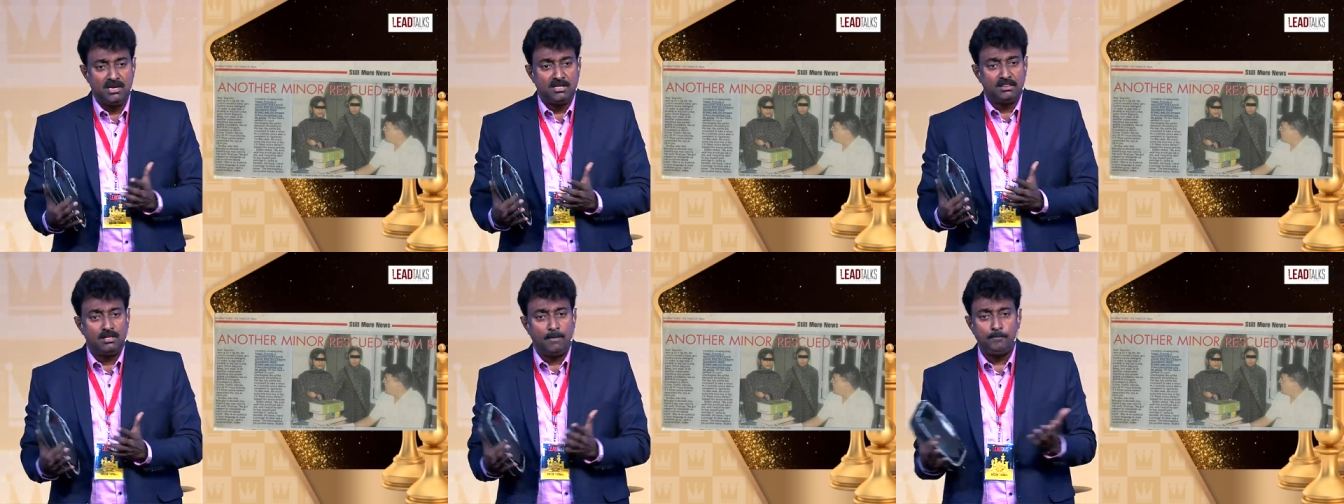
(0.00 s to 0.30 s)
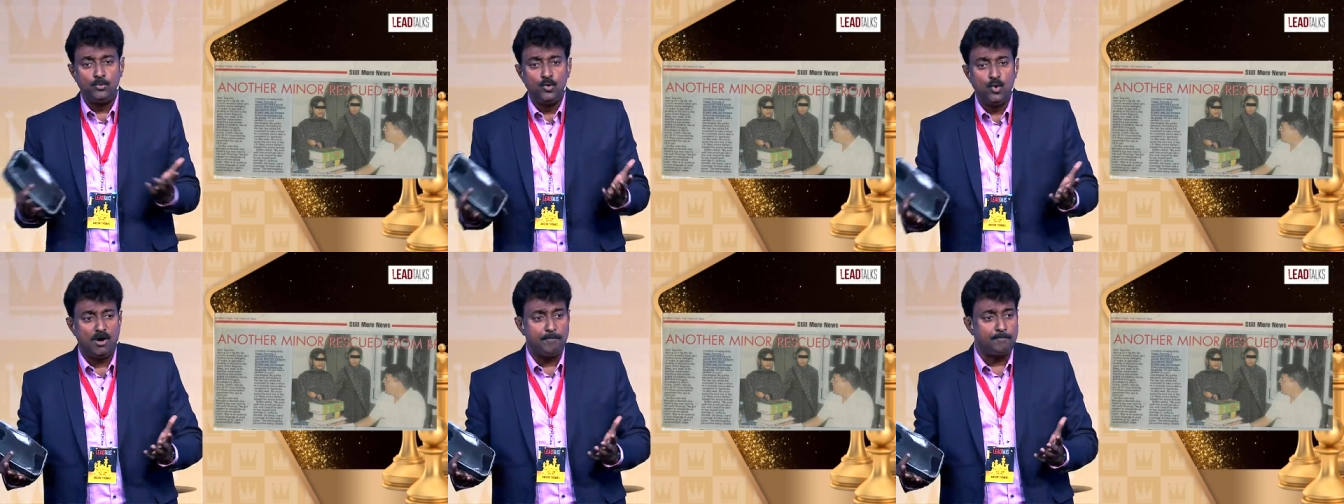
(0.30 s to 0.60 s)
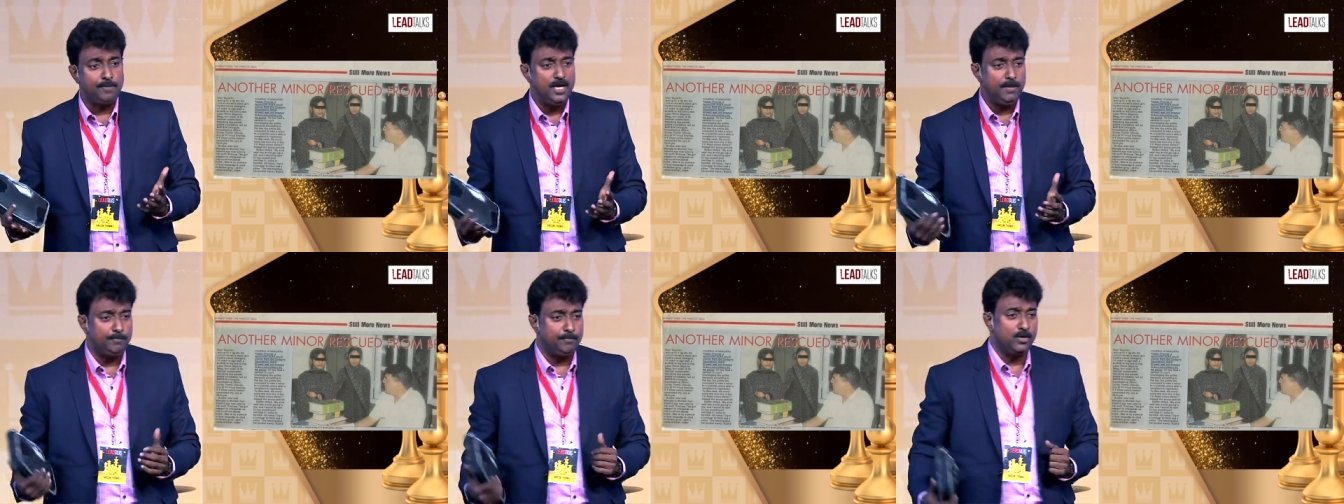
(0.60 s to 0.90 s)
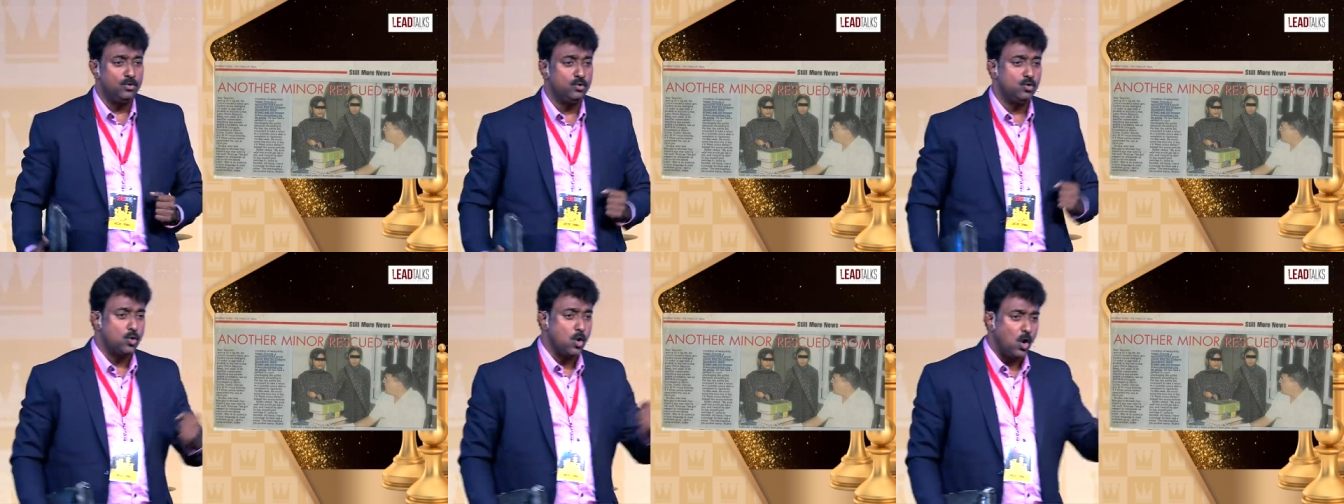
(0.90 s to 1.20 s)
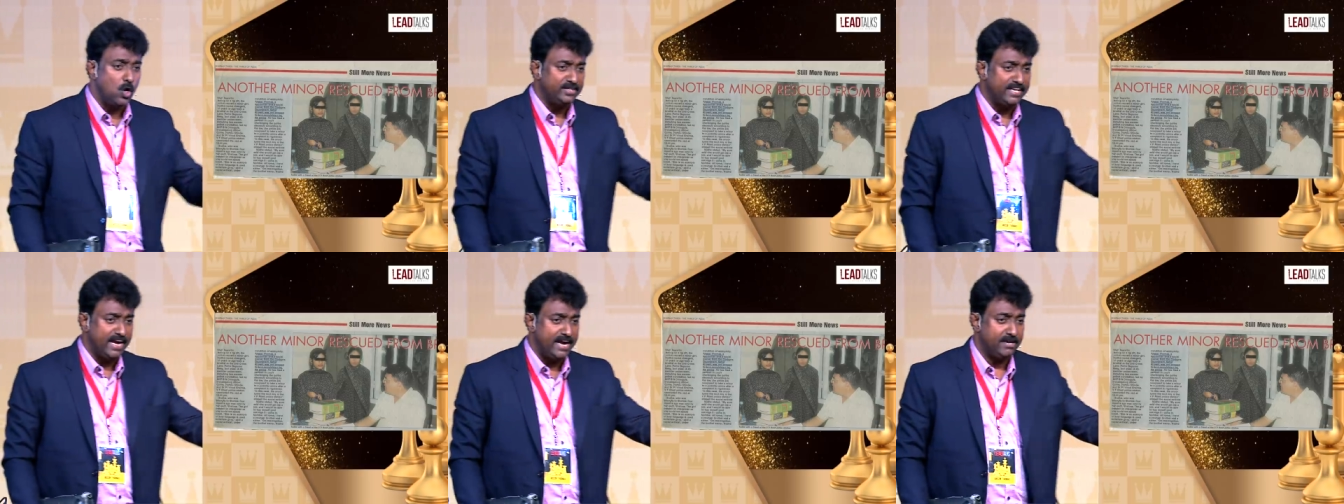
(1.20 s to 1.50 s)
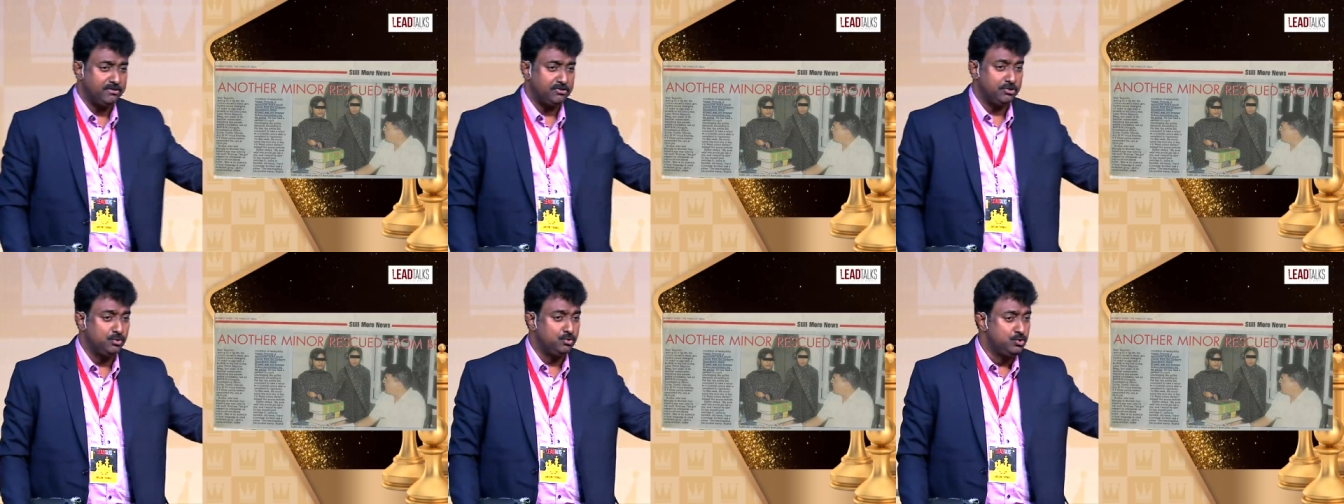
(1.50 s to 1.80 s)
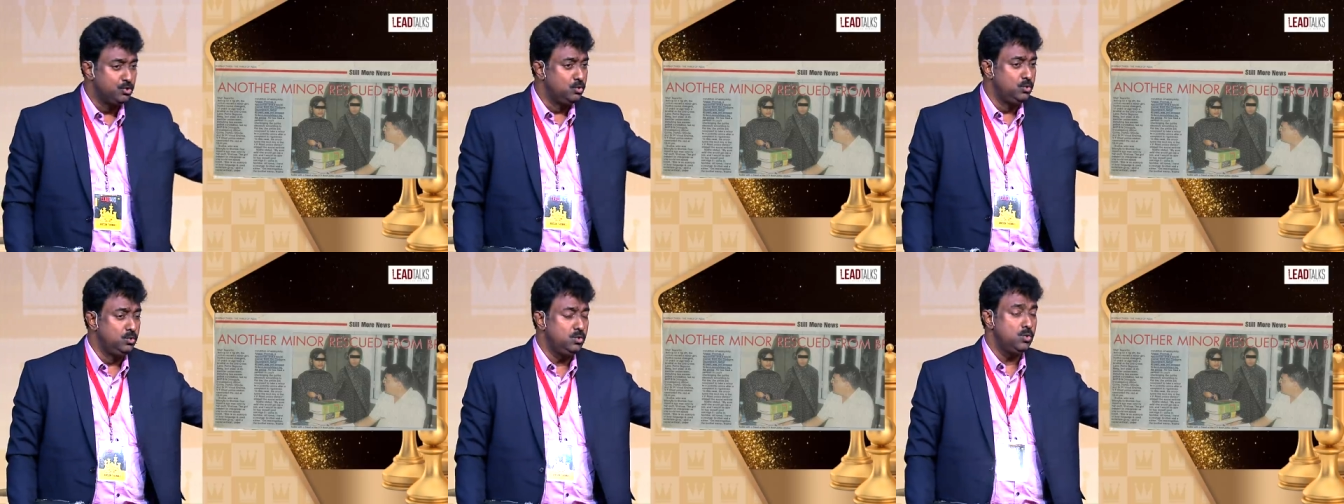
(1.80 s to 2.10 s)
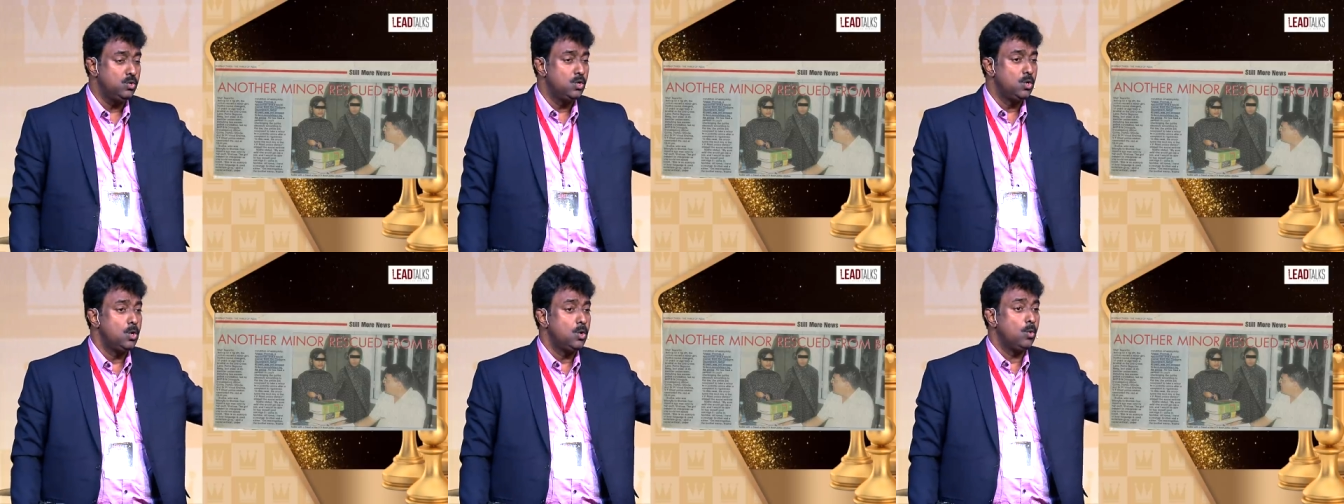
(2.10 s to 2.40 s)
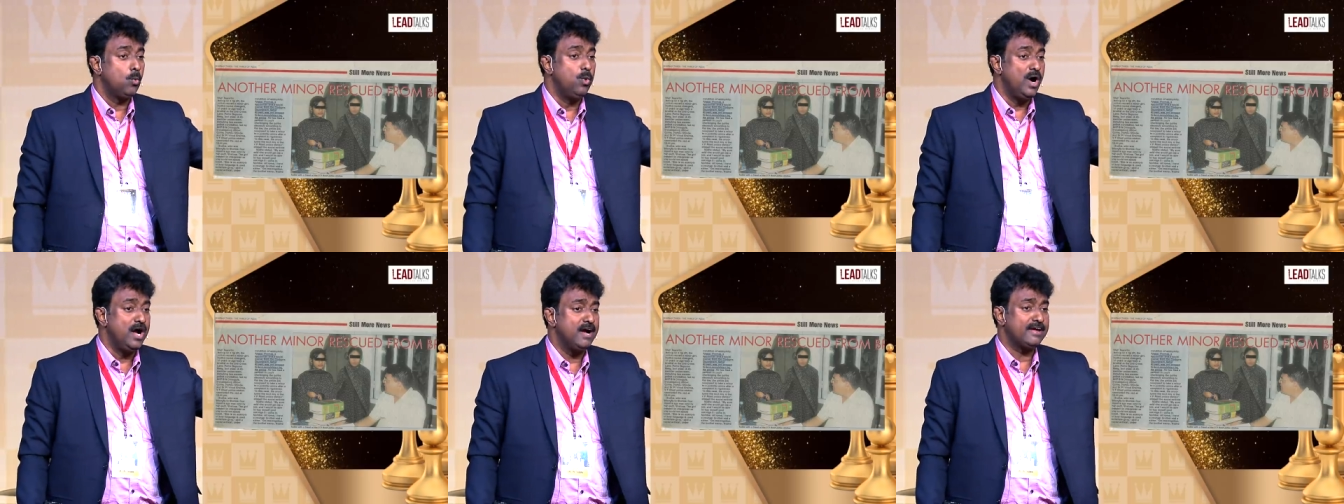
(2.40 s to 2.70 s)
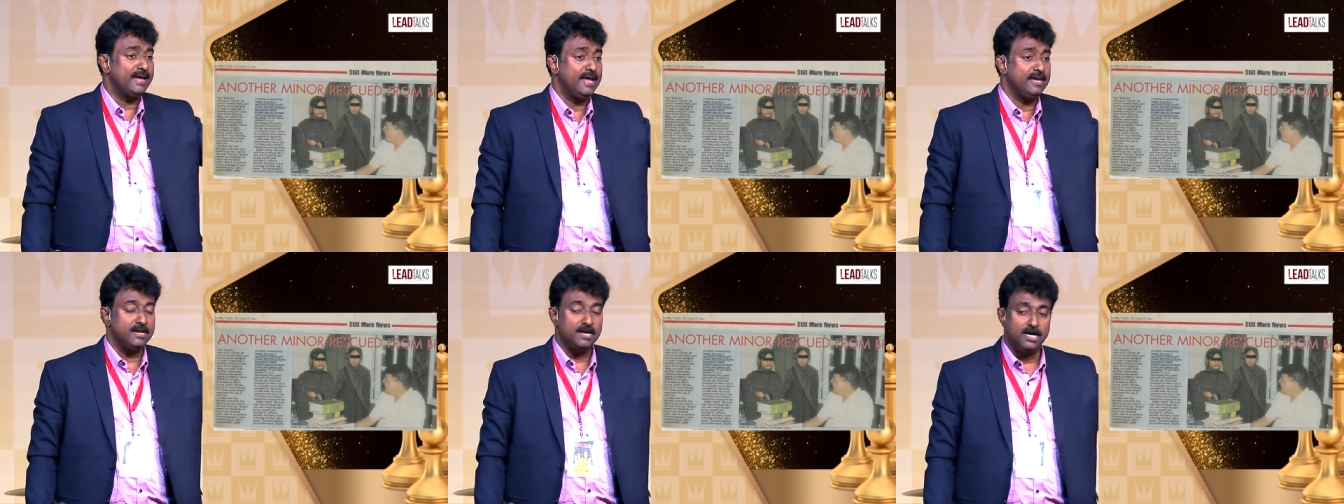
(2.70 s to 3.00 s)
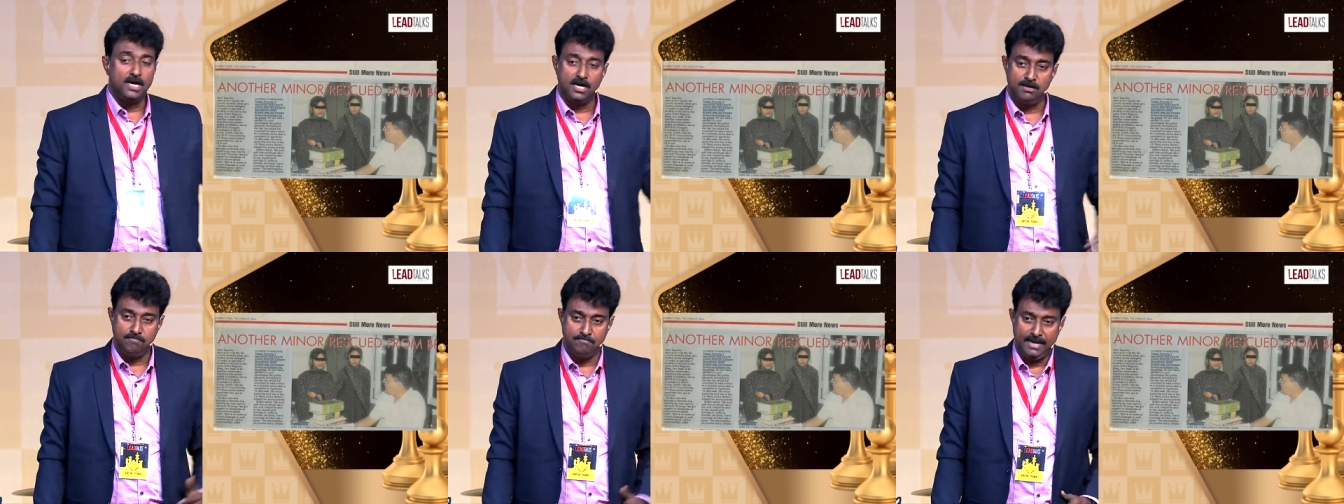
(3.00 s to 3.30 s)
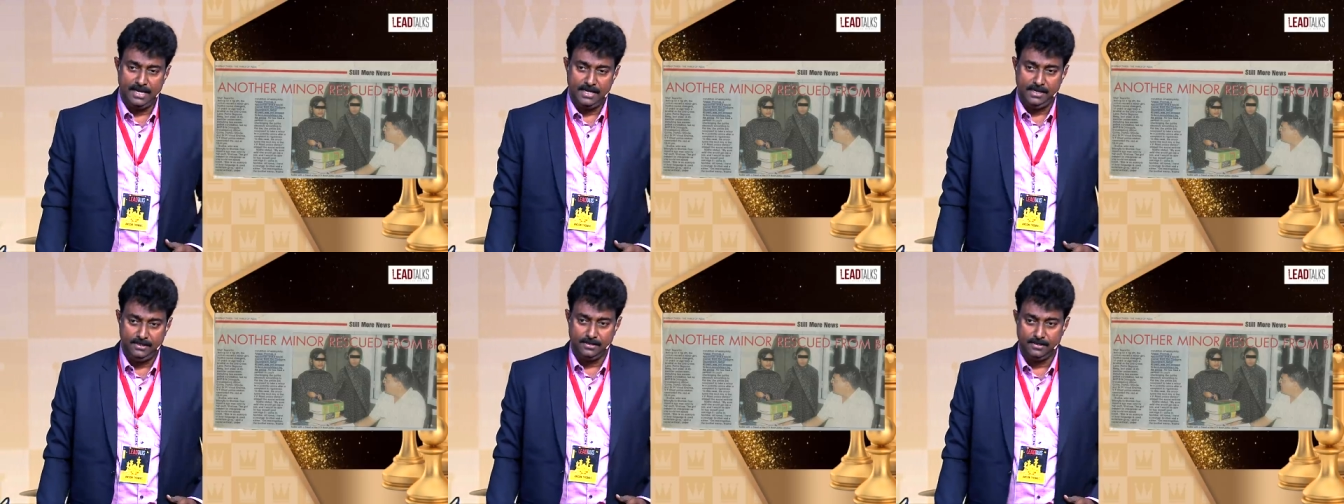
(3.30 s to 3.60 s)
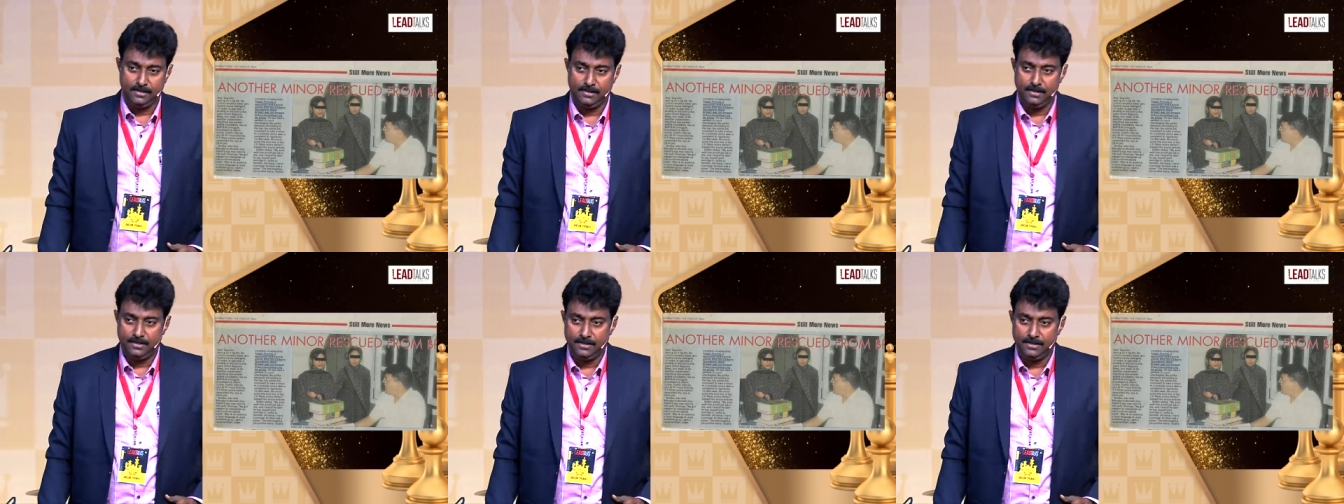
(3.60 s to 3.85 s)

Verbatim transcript: the poor people who go there to do work and earn money.